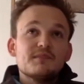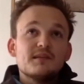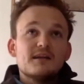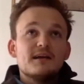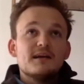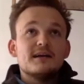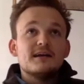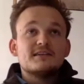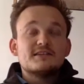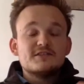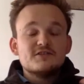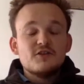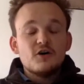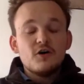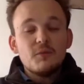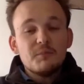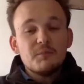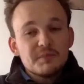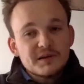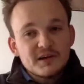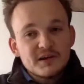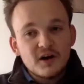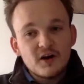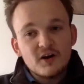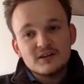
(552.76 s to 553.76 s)
It's not
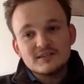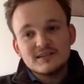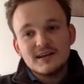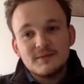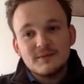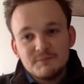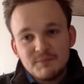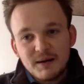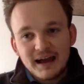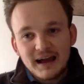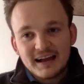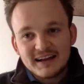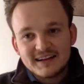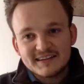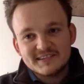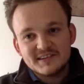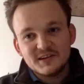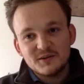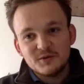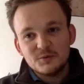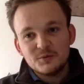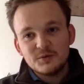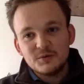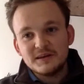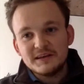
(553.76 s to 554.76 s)
because our backs
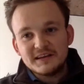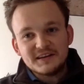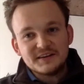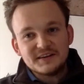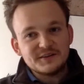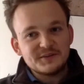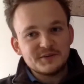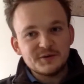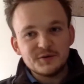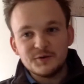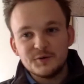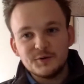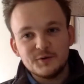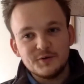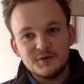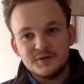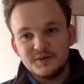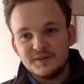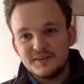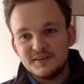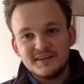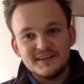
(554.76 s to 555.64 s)
are weak at all.